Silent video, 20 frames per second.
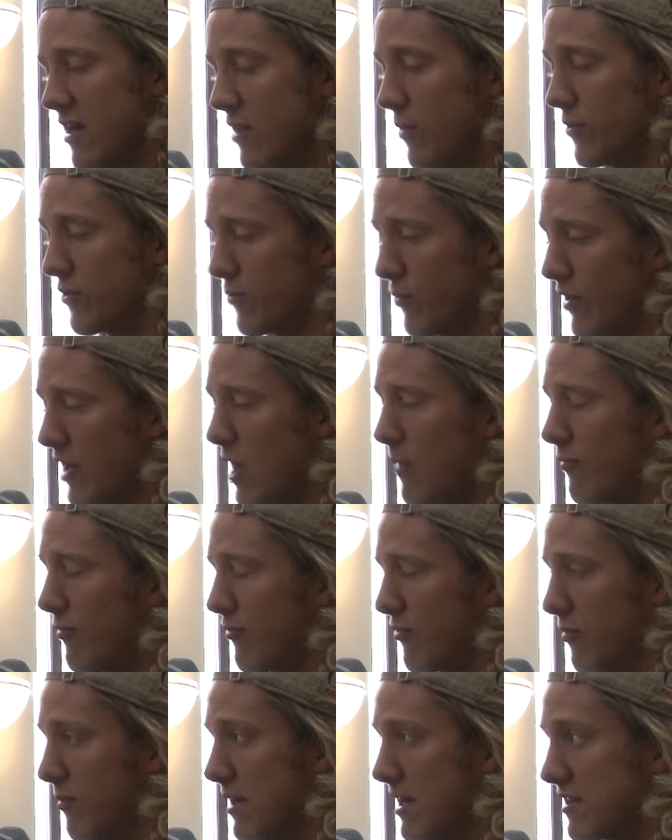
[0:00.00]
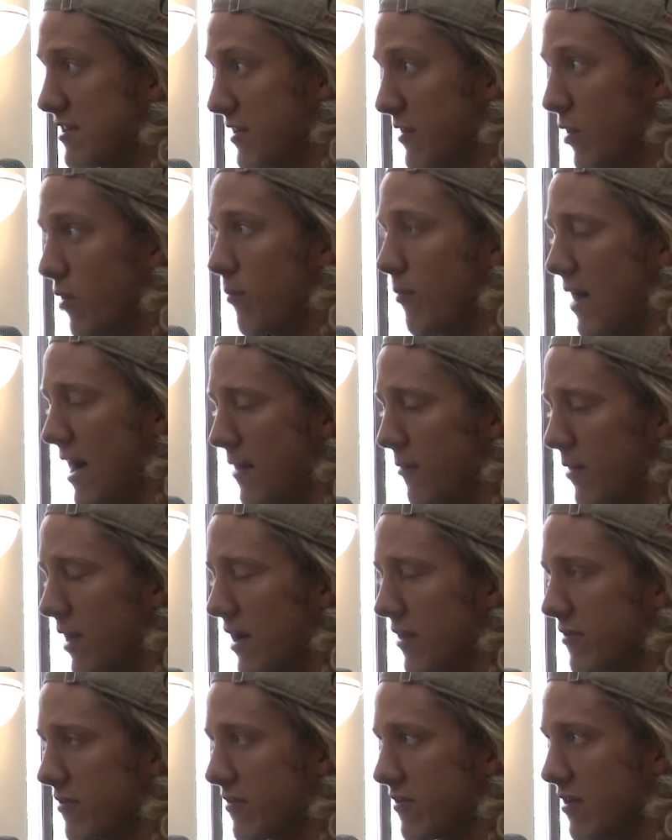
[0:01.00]
It was really helpful for me to know my
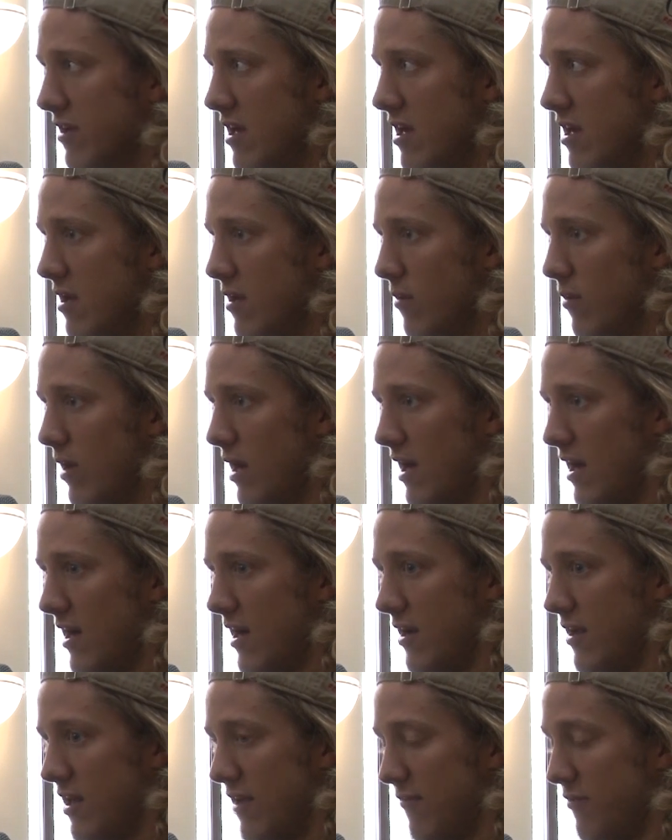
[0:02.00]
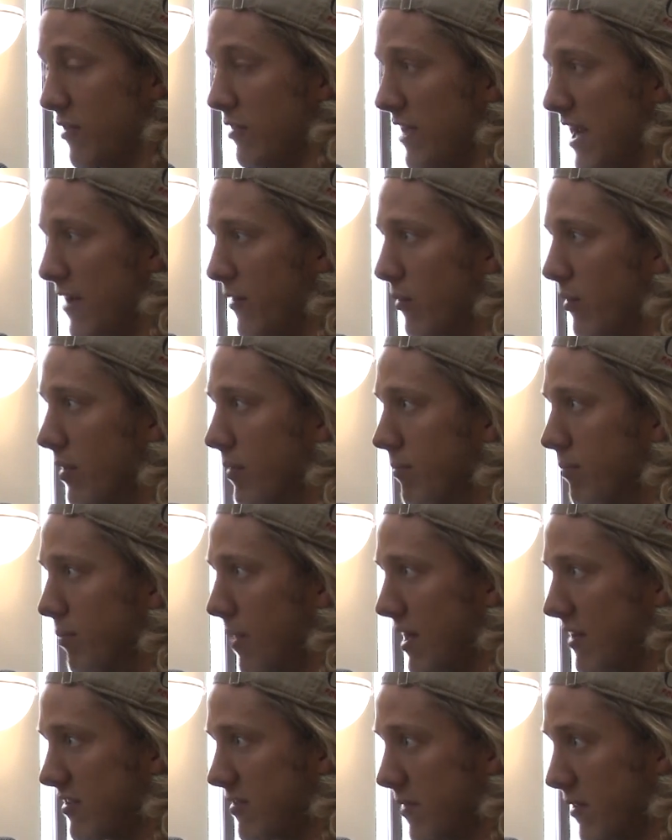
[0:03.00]
rights. If the landlord
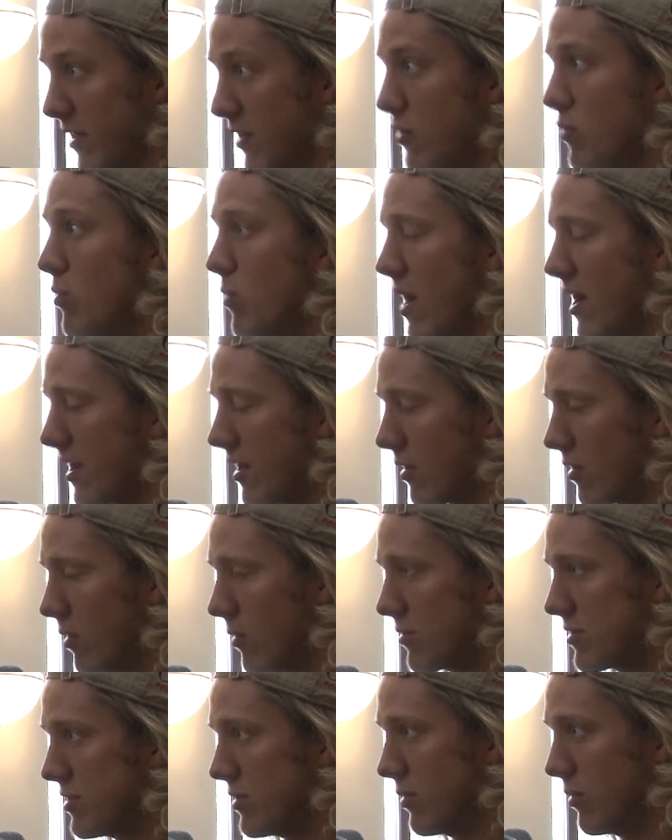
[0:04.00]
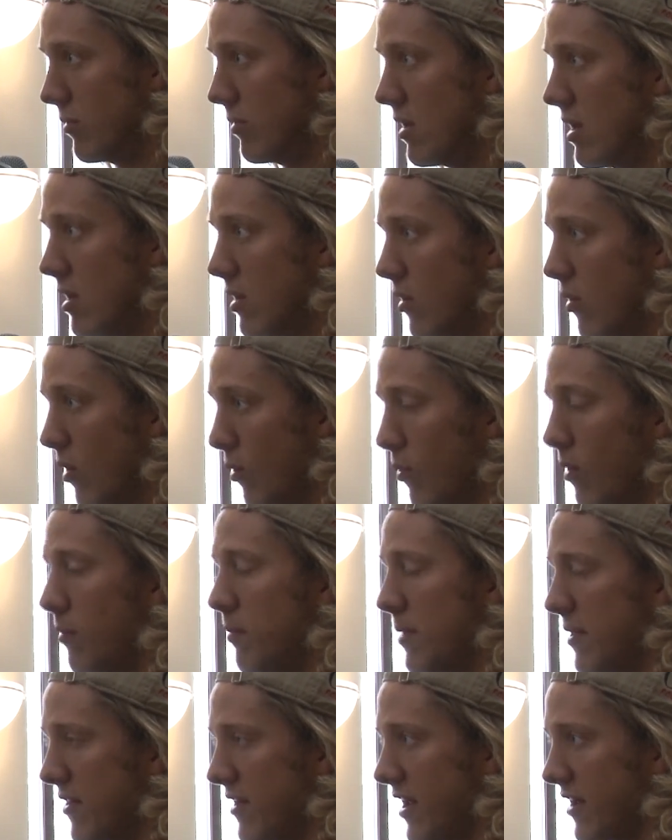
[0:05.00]
breaks something, like who I can go to or what
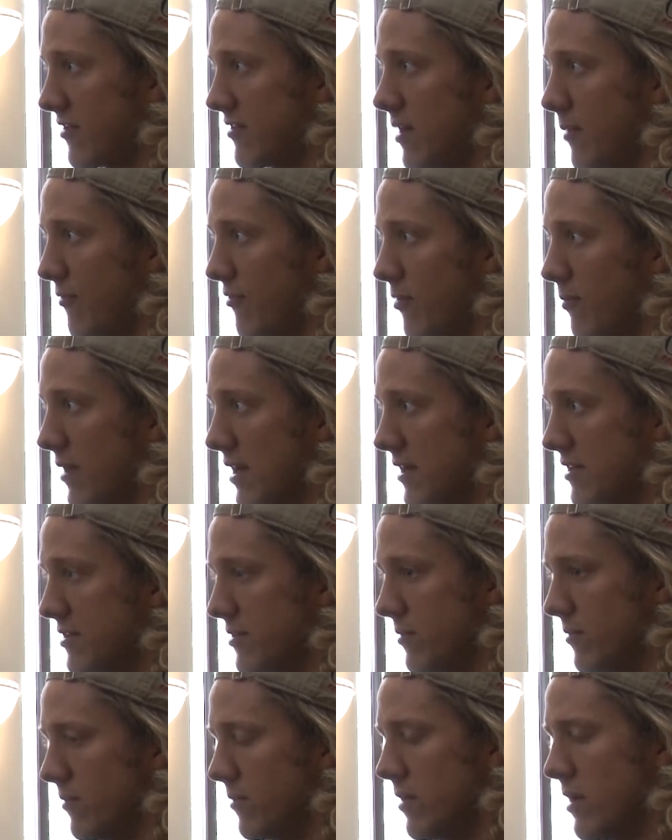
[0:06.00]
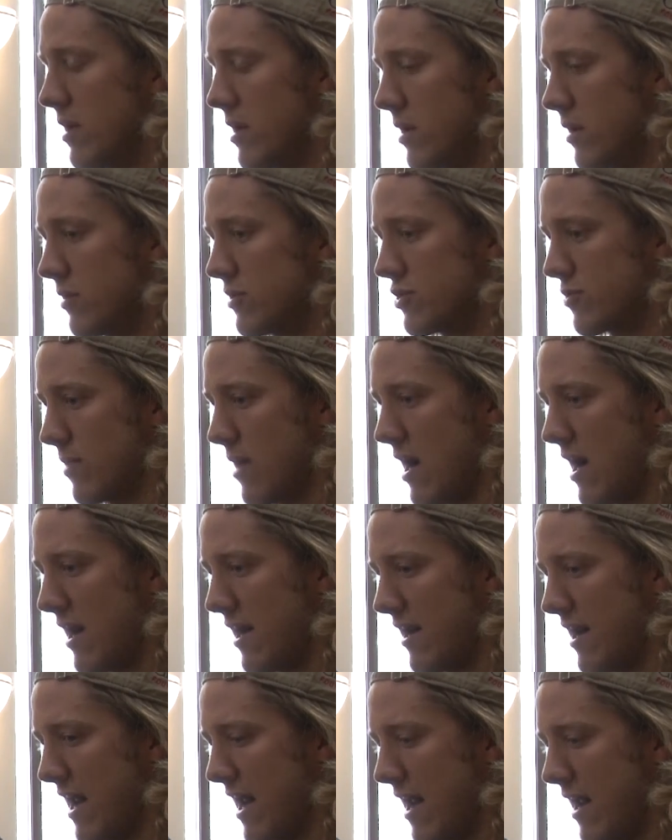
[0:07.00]
would be the next step for me to
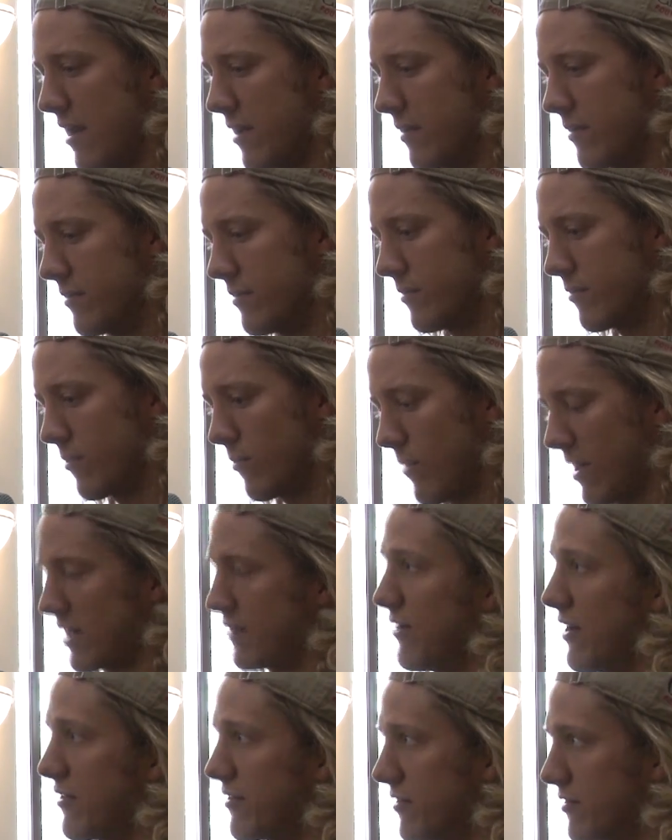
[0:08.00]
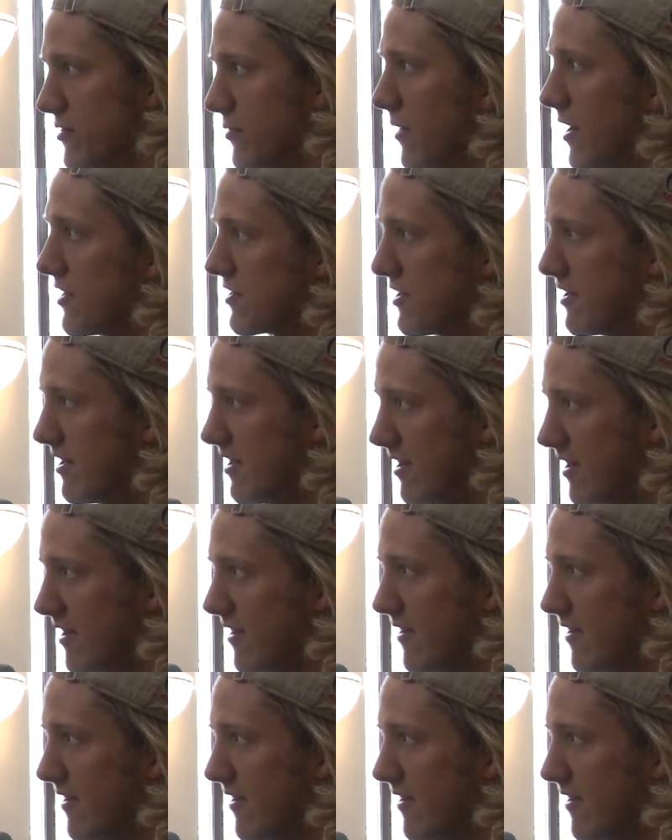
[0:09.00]
try and rectify the situation.